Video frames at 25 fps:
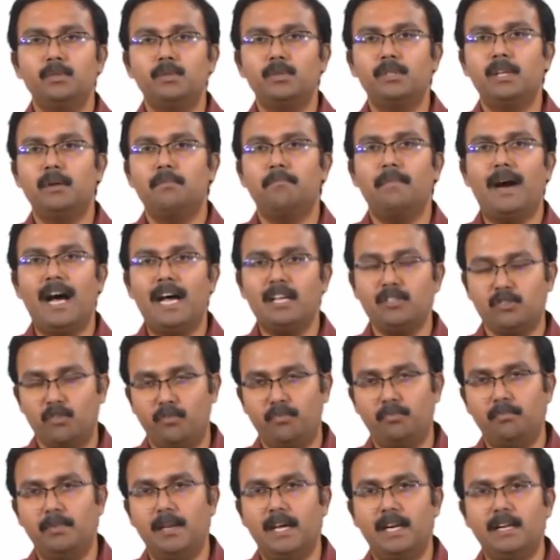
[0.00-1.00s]
to the mass
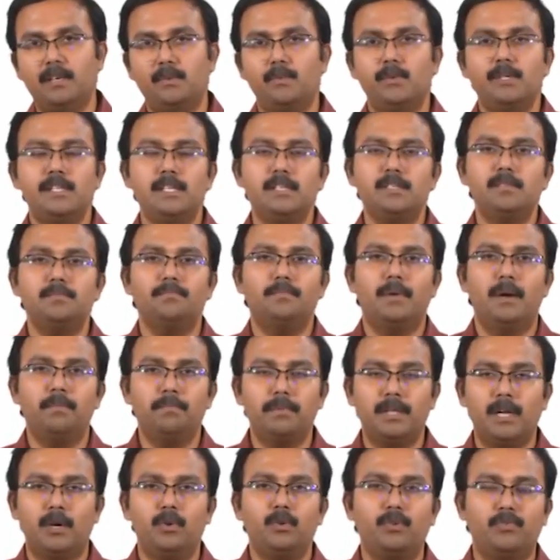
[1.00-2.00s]
of blood which is
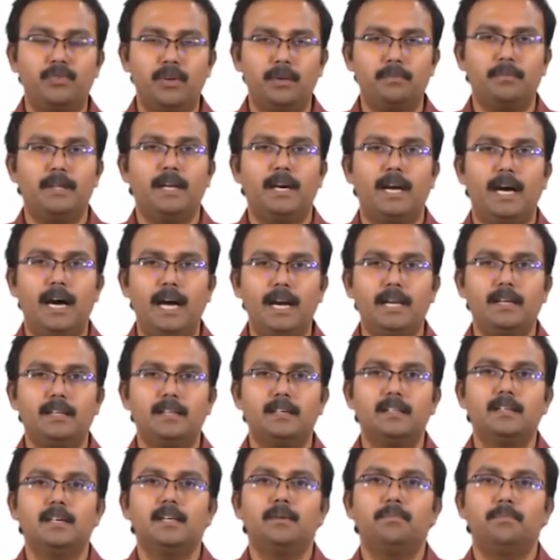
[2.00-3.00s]
pumped out from the heart
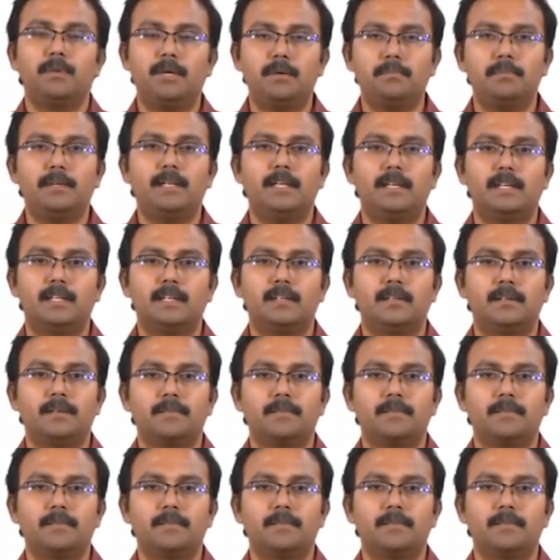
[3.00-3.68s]
per minute.